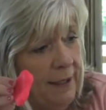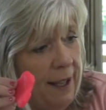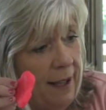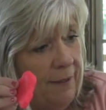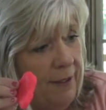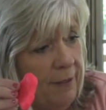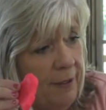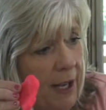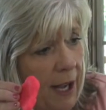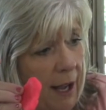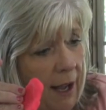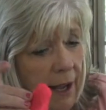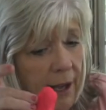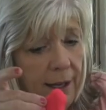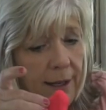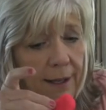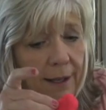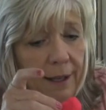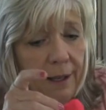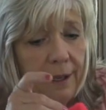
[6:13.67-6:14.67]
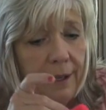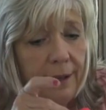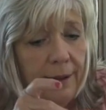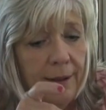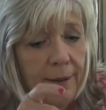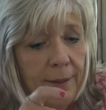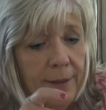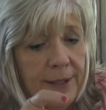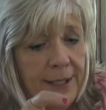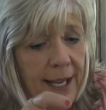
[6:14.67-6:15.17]
love of God
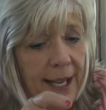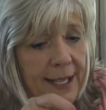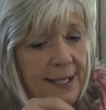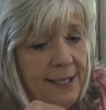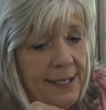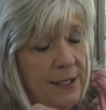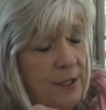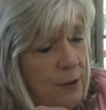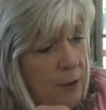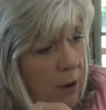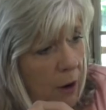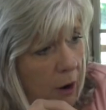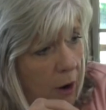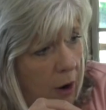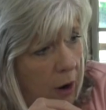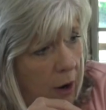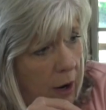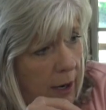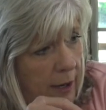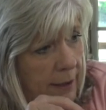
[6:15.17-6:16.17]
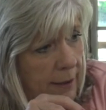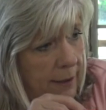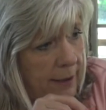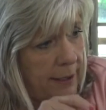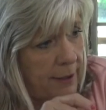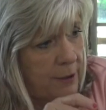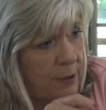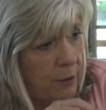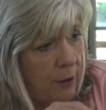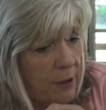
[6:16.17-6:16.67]
takes into our heart,
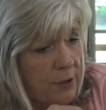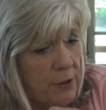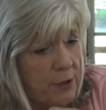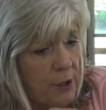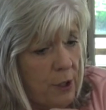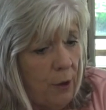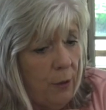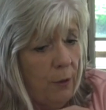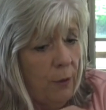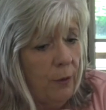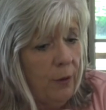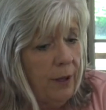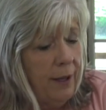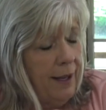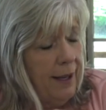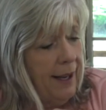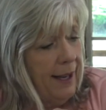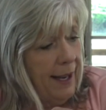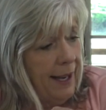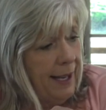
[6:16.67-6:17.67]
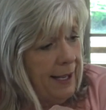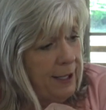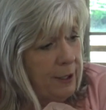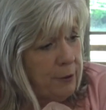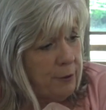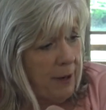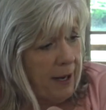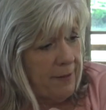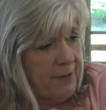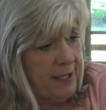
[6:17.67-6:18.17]
into our soul, and it
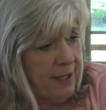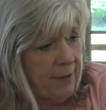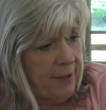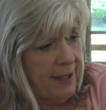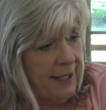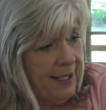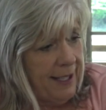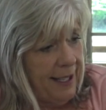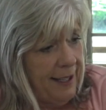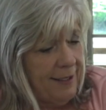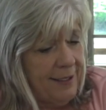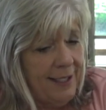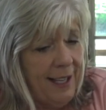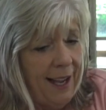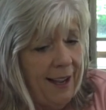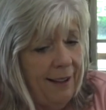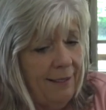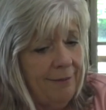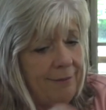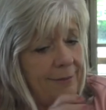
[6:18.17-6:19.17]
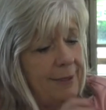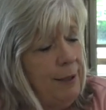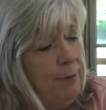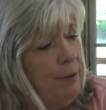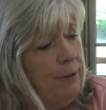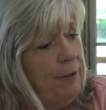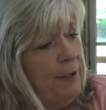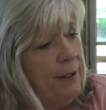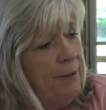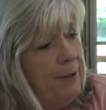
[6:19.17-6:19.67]
drives everything else out.
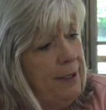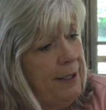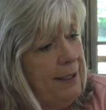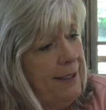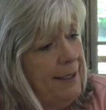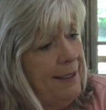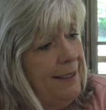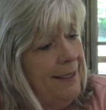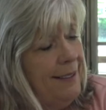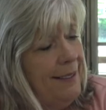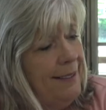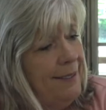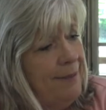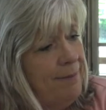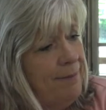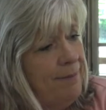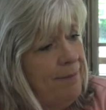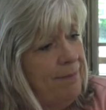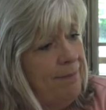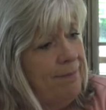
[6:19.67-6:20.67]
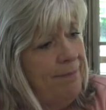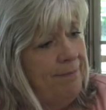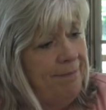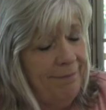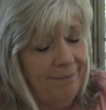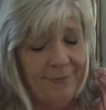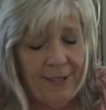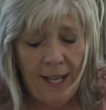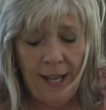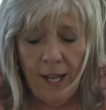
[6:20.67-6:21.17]
There's no more room for fear.
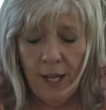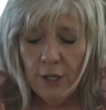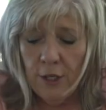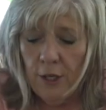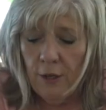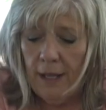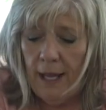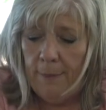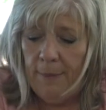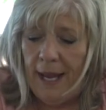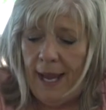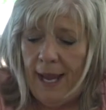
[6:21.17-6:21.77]
Mm -hmm. So let me. Oh,